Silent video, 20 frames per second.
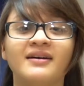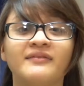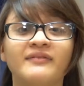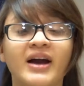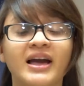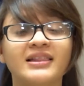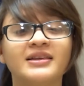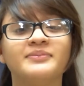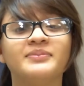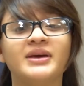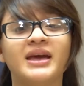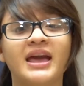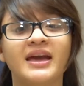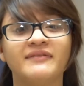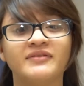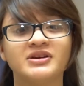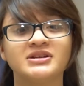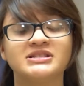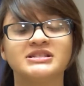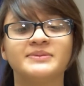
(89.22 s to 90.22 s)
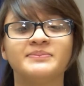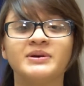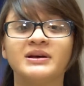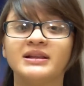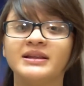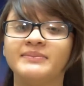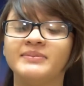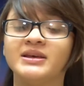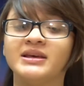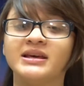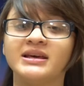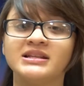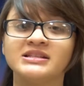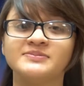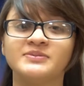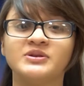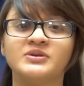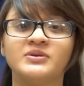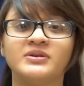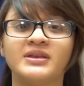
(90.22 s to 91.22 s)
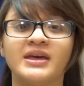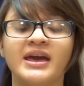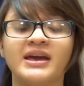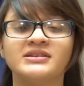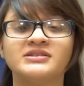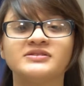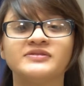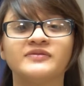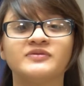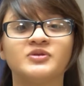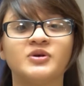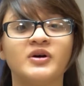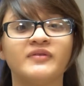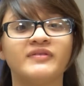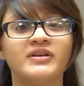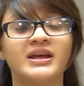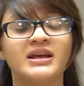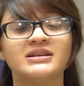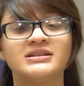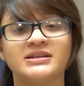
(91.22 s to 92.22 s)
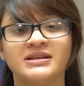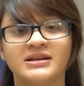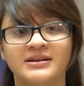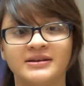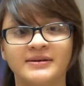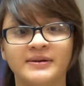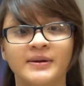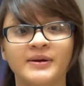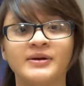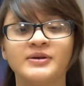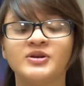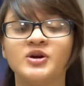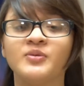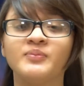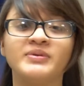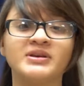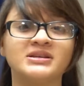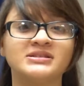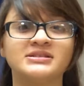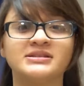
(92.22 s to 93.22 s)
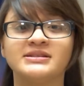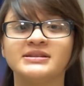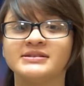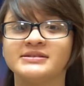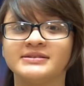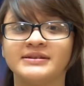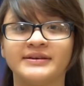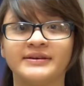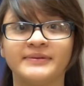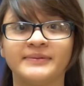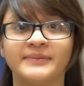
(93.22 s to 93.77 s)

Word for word: Violent behavior typically begins between the ages of 12 and 18. Don't be a statistic.